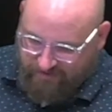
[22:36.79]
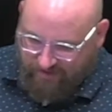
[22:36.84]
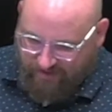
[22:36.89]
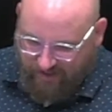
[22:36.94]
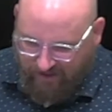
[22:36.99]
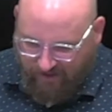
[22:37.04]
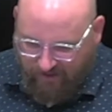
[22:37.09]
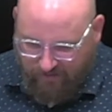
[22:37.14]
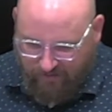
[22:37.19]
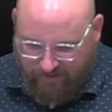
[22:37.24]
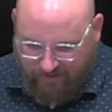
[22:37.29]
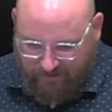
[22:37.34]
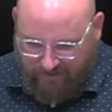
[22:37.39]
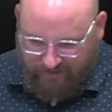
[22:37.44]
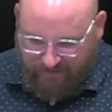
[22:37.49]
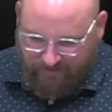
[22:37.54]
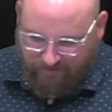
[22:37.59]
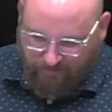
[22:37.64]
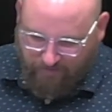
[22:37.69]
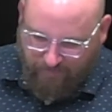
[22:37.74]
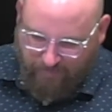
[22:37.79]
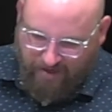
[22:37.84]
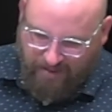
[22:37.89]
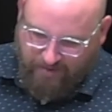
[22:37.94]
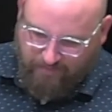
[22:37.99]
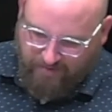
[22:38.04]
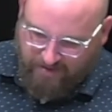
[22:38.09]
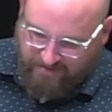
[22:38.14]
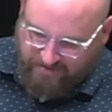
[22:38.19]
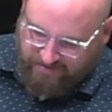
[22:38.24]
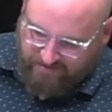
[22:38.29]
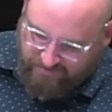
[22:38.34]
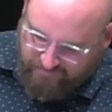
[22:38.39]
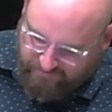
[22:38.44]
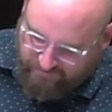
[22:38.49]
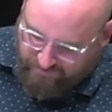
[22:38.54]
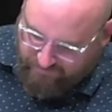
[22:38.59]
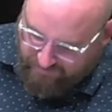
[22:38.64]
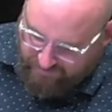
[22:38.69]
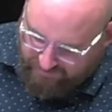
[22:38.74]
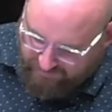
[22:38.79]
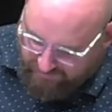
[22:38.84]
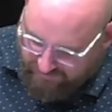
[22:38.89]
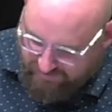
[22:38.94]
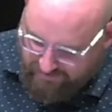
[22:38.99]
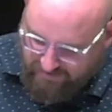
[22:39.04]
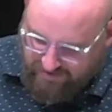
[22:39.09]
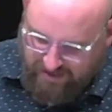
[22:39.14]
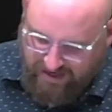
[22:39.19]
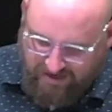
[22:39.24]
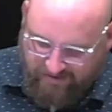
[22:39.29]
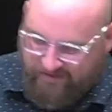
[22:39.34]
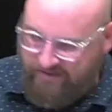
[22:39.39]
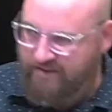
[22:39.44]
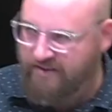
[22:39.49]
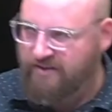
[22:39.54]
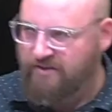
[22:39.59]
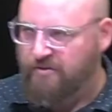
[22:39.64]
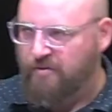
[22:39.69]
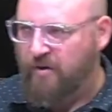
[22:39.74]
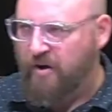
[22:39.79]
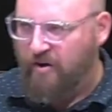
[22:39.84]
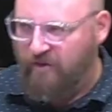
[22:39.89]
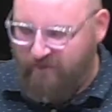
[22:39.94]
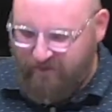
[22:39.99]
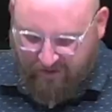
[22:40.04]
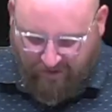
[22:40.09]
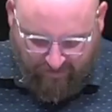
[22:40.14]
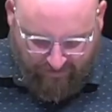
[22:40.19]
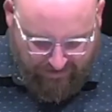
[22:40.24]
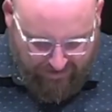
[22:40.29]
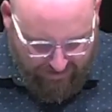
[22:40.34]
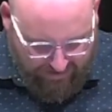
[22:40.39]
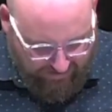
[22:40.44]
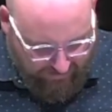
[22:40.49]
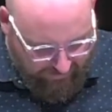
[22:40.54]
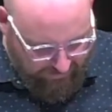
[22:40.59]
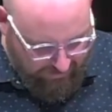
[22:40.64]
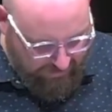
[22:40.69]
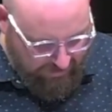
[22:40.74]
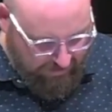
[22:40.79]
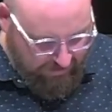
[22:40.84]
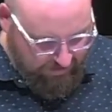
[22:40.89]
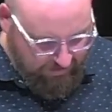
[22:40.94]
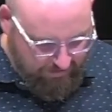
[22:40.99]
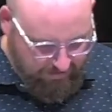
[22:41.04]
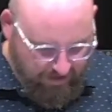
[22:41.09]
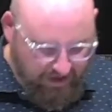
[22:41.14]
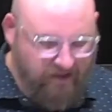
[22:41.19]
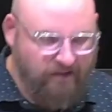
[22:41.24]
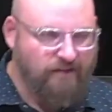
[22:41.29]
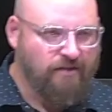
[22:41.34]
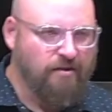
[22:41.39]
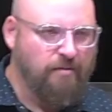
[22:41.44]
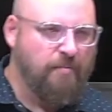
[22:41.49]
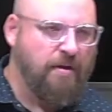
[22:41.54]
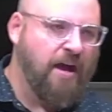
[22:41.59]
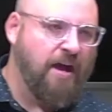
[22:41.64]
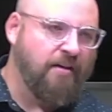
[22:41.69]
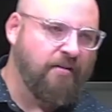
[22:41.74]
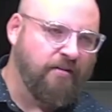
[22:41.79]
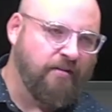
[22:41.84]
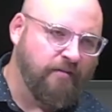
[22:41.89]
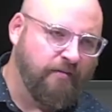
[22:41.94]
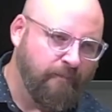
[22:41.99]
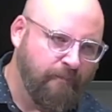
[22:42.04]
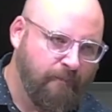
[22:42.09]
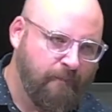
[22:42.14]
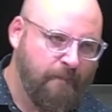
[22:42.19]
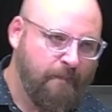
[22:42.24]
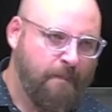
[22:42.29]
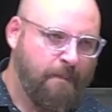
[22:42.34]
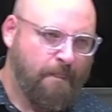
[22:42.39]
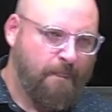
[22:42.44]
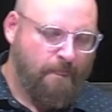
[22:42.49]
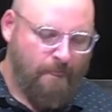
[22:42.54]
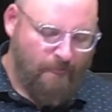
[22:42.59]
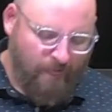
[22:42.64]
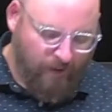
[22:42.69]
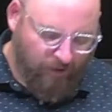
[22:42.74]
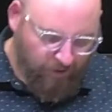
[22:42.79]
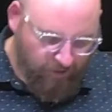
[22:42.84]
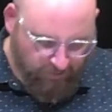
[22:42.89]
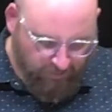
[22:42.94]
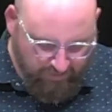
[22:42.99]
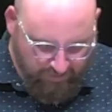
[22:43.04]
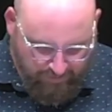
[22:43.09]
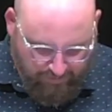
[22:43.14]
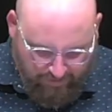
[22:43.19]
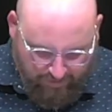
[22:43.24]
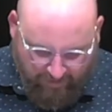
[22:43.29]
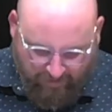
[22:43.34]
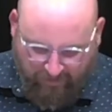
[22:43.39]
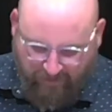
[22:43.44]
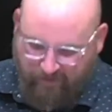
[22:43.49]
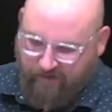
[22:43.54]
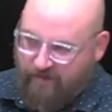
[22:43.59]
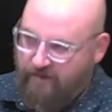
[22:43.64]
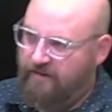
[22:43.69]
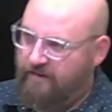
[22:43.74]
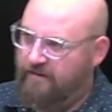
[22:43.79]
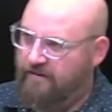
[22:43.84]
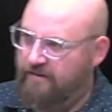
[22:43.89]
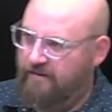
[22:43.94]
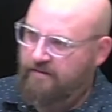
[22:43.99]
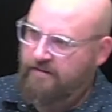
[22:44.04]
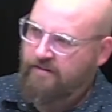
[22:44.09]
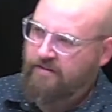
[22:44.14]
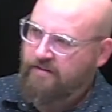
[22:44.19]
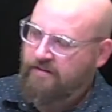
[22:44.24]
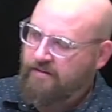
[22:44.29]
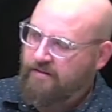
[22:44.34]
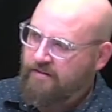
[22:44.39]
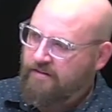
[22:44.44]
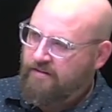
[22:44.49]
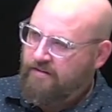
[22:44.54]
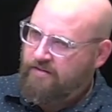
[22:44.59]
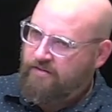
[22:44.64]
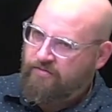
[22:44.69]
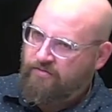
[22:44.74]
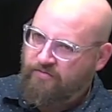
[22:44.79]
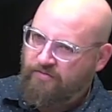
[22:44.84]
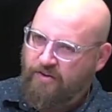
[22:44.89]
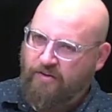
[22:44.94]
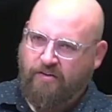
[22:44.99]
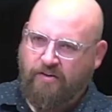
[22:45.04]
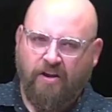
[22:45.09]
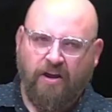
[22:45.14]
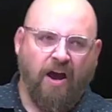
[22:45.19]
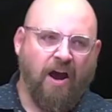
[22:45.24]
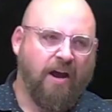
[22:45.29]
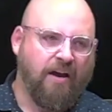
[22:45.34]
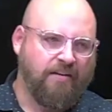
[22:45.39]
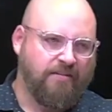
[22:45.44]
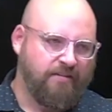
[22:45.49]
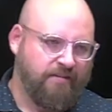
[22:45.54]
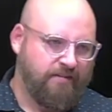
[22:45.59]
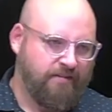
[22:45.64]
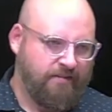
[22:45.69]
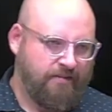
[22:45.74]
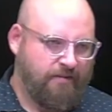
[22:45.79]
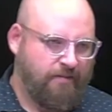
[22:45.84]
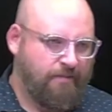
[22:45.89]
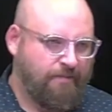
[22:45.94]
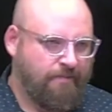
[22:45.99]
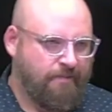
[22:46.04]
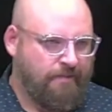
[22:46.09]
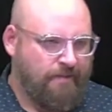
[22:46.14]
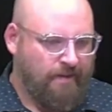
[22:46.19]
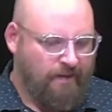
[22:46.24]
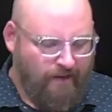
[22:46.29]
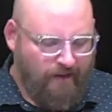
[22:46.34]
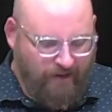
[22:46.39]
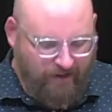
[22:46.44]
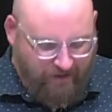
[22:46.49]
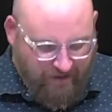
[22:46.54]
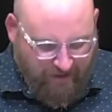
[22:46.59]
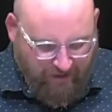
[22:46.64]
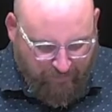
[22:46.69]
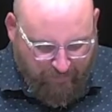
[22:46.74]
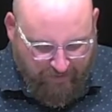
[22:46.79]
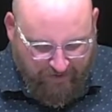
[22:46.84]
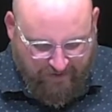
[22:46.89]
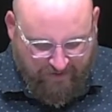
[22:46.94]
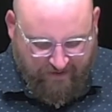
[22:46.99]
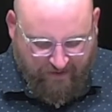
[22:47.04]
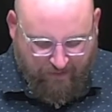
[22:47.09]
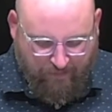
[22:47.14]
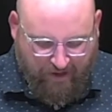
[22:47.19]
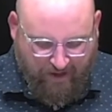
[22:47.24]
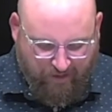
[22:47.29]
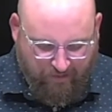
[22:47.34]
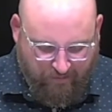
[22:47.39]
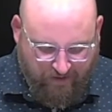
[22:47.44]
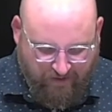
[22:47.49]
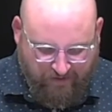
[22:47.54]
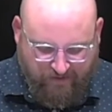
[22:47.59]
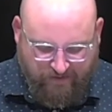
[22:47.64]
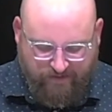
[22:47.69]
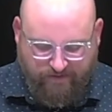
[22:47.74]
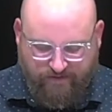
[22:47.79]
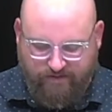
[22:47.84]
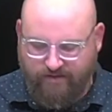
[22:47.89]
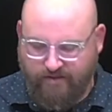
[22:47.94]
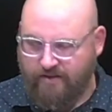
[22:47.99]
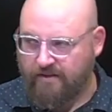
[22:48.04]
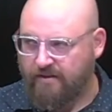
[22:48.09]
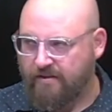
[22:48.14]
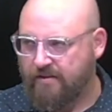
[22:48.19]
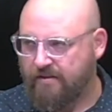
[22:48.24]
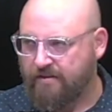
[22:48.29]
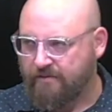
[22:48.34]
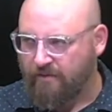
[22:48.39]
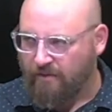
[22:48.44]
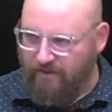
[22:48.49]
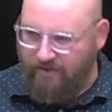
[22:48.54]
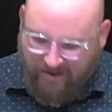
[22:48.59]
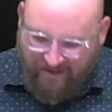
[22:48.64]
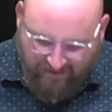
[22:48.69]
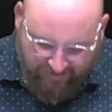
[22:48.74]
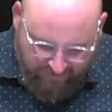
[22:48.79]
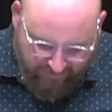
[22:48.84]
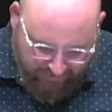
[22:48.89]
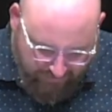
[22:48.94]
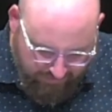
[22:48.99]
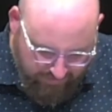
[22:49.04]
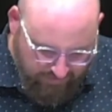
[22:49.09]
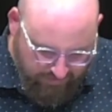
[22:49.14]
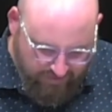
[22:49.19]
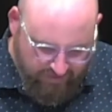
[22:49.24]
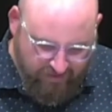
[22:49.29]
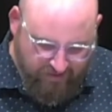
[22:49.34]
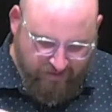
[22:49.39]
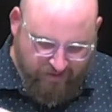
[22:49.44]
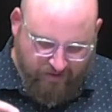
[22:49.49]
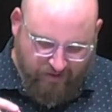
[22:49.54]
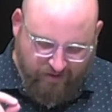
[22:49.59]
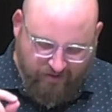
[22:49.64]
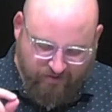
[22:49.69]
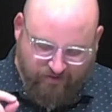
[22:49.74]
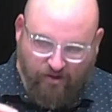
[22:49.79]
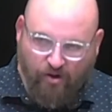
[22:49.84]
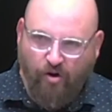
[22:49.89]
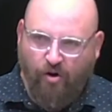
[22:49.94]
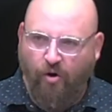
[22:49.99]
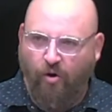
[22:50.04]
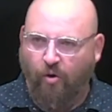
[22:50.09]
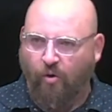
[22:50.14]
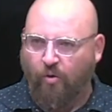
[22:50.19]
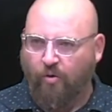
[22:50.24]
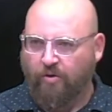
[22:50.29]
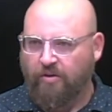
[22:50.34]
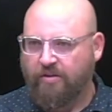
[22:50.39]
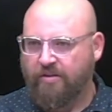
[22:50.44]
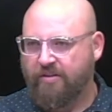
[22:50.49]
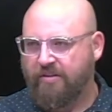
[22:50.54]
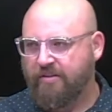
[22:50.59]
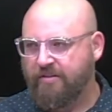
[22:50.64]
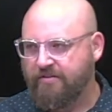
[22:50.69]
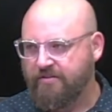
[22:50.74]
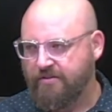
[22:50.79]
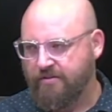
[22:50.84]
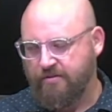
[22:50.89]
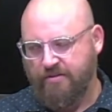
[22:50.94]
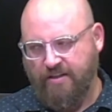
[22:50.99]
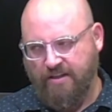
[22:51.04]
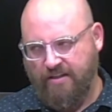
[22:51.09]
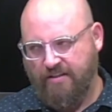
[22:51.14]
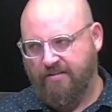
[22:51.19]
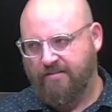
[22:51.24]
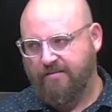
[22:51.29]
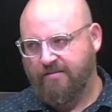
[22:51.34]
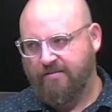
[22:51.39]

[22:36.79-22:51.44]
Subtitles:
that I always like to remind myself of, Ecclesiastes 12:13, the end of the matter, all has been heard. Fear God and keep his commandments, for this is the whole duty